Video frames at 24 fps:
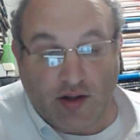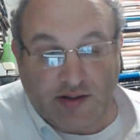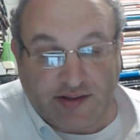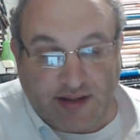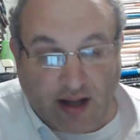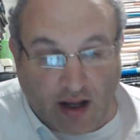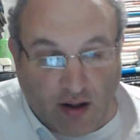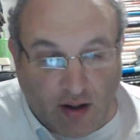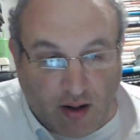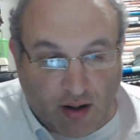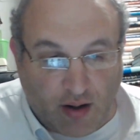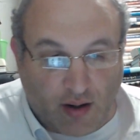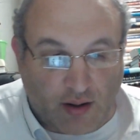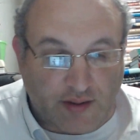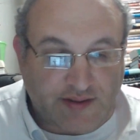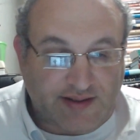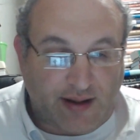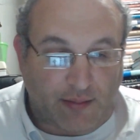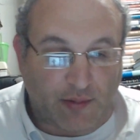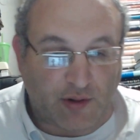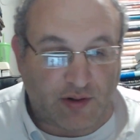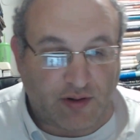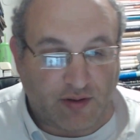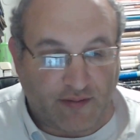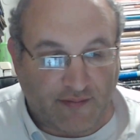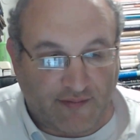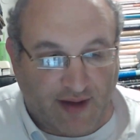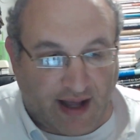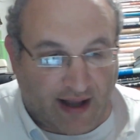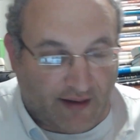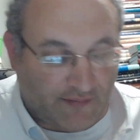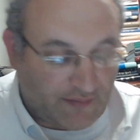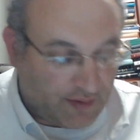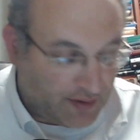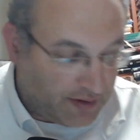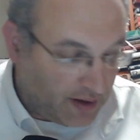or someone
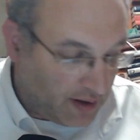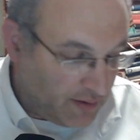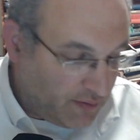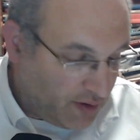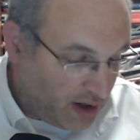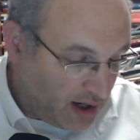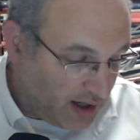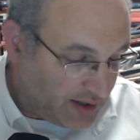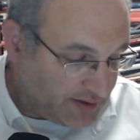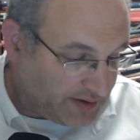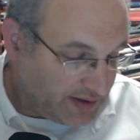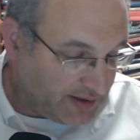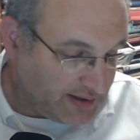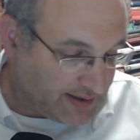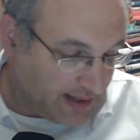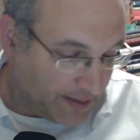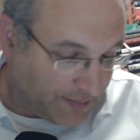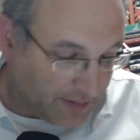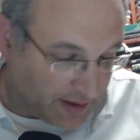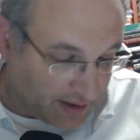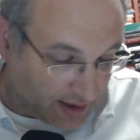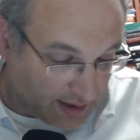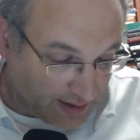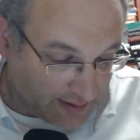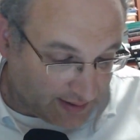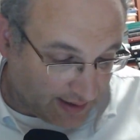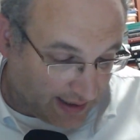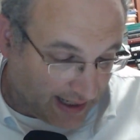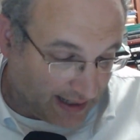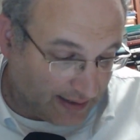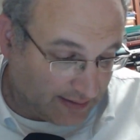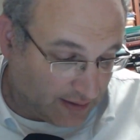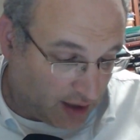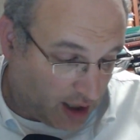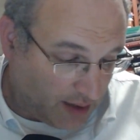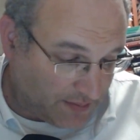involved with Torah and these type of things. A
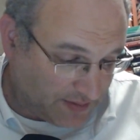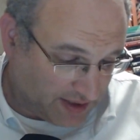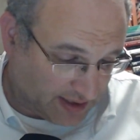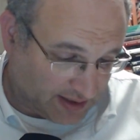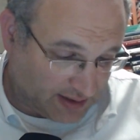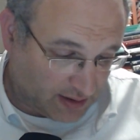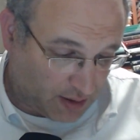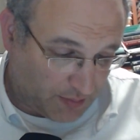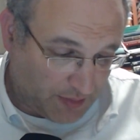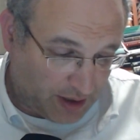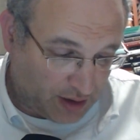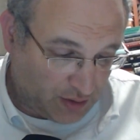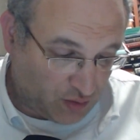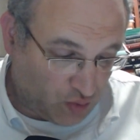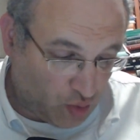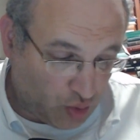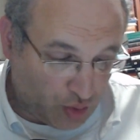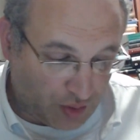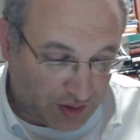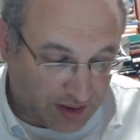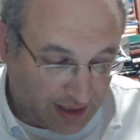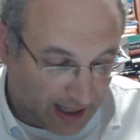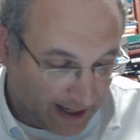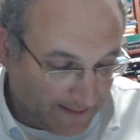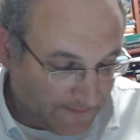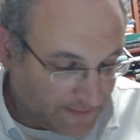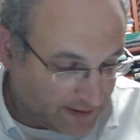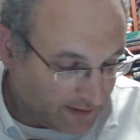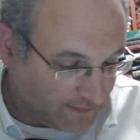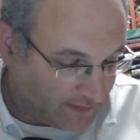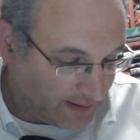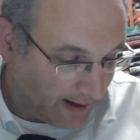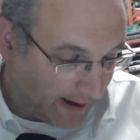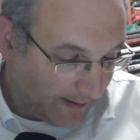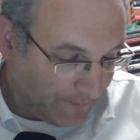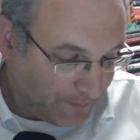lot of times there's so many new types
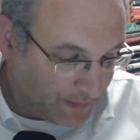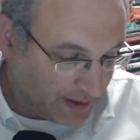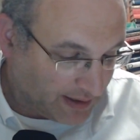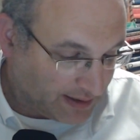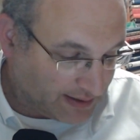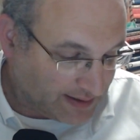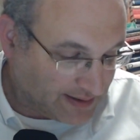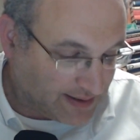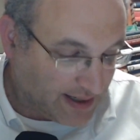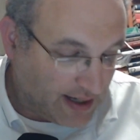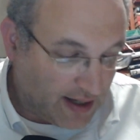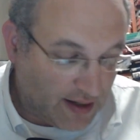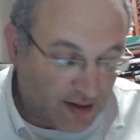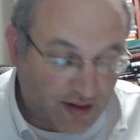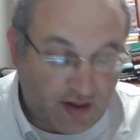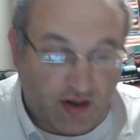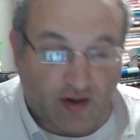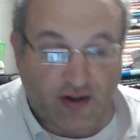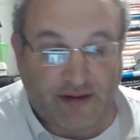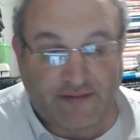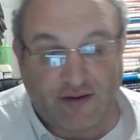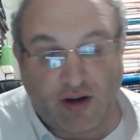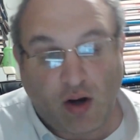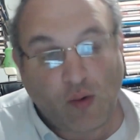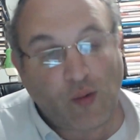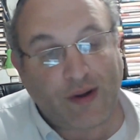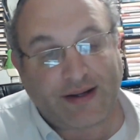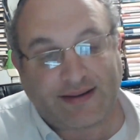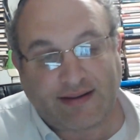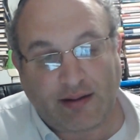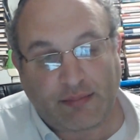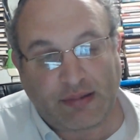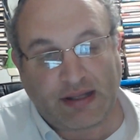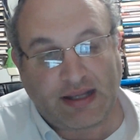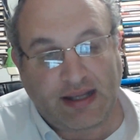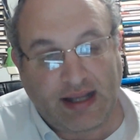of topics, you don't even know where
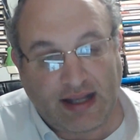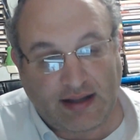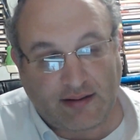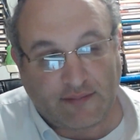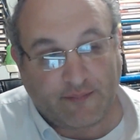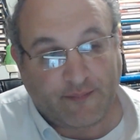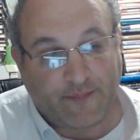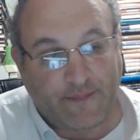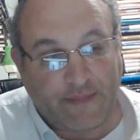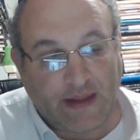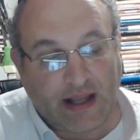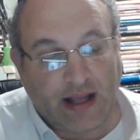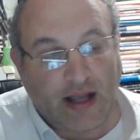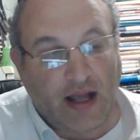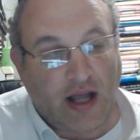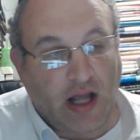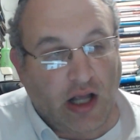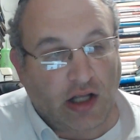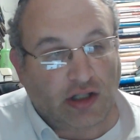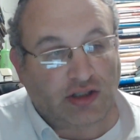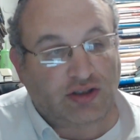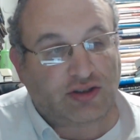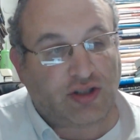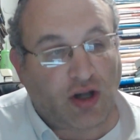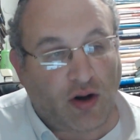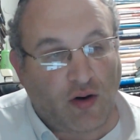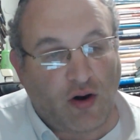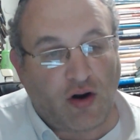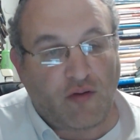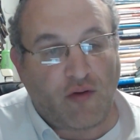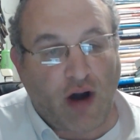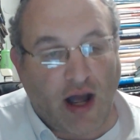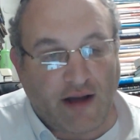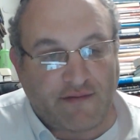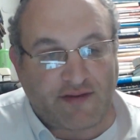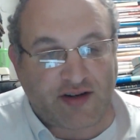to begin. So a
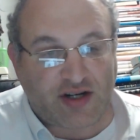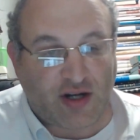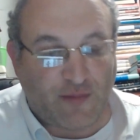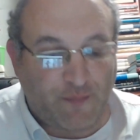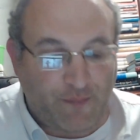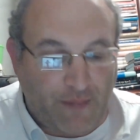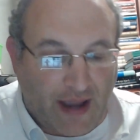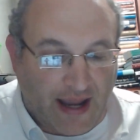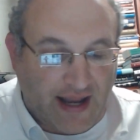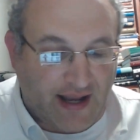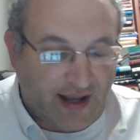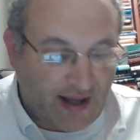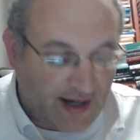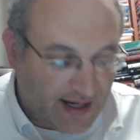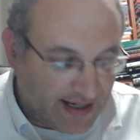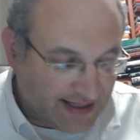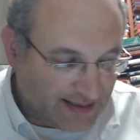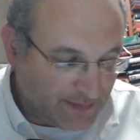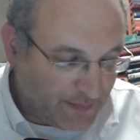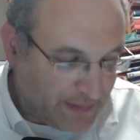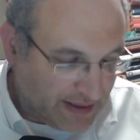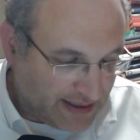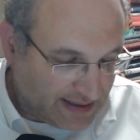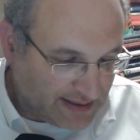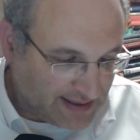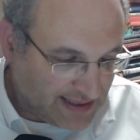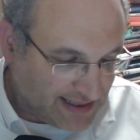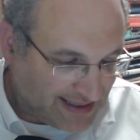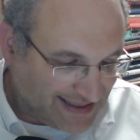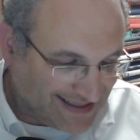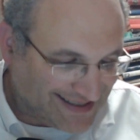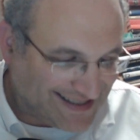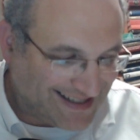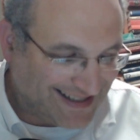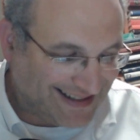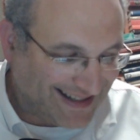Rav should make it his
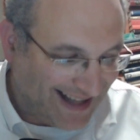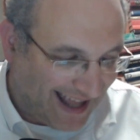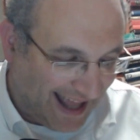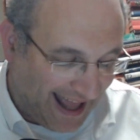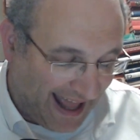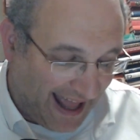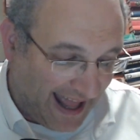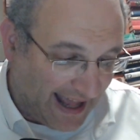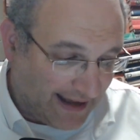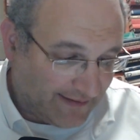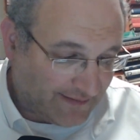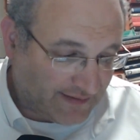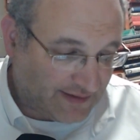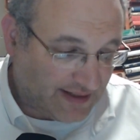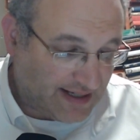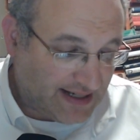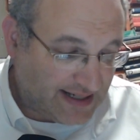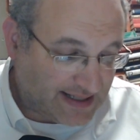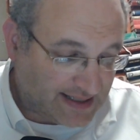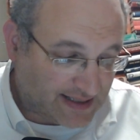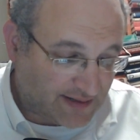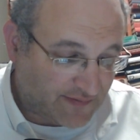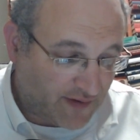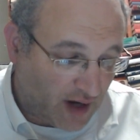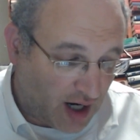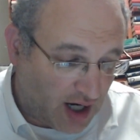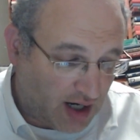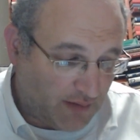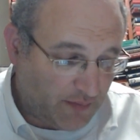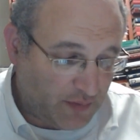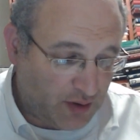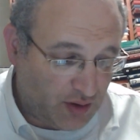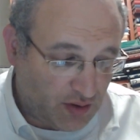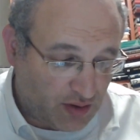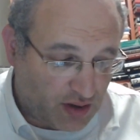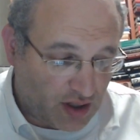business to have these
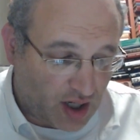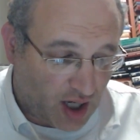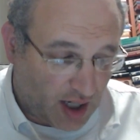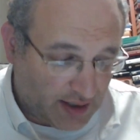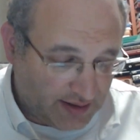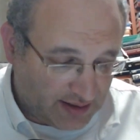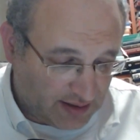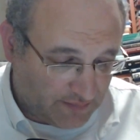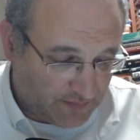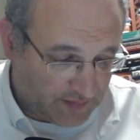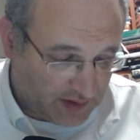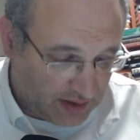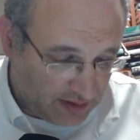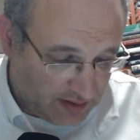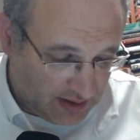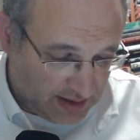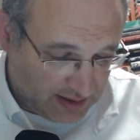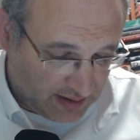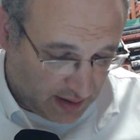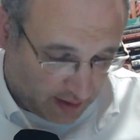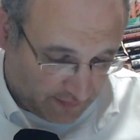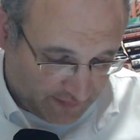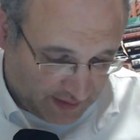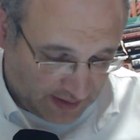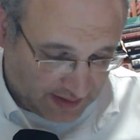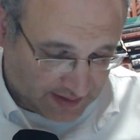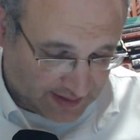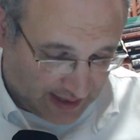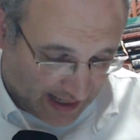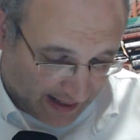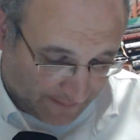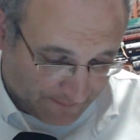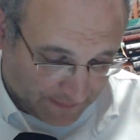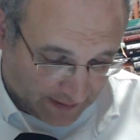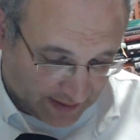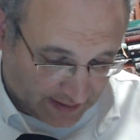svarim yuchadim of these
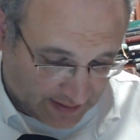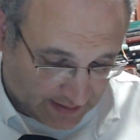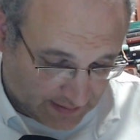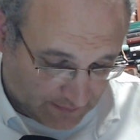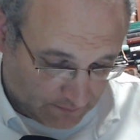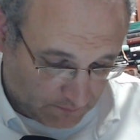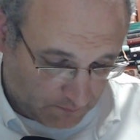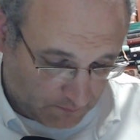topics.